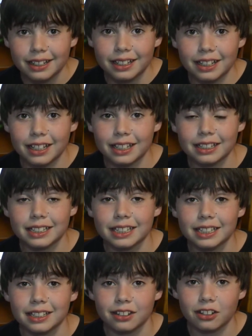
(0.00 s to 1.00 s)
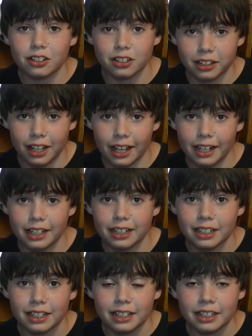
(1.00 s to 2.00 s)
he looked
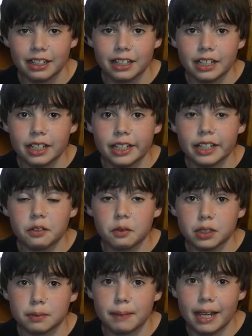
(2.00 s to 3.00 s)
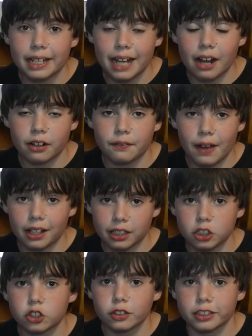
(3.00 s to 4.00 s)
like he was made out of
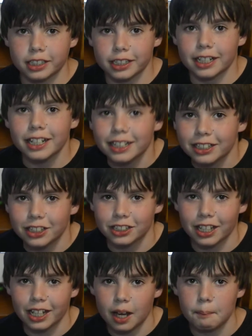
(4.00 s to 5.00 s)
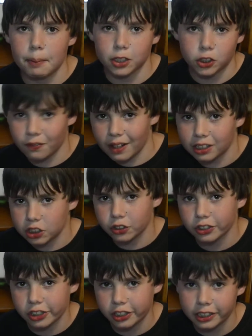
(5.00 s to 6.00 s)
electricity, just like a bunch of
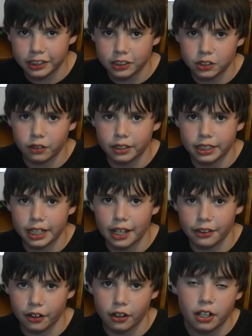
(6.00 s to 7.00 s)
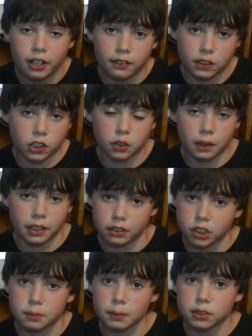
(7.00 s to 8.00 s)
electricity stored together, which is what he
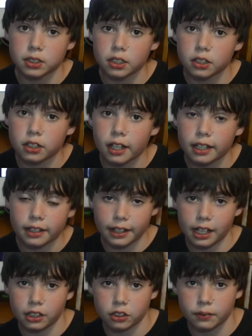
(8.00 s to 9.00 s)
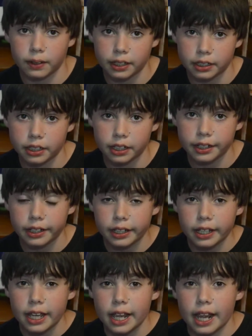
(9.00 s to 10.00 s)
was supposed to look like, and that looked really good.
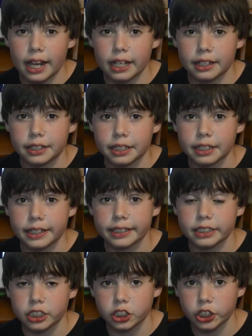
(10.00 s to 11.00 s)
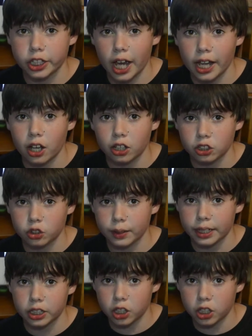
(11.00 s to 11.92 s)
And the CGI on Green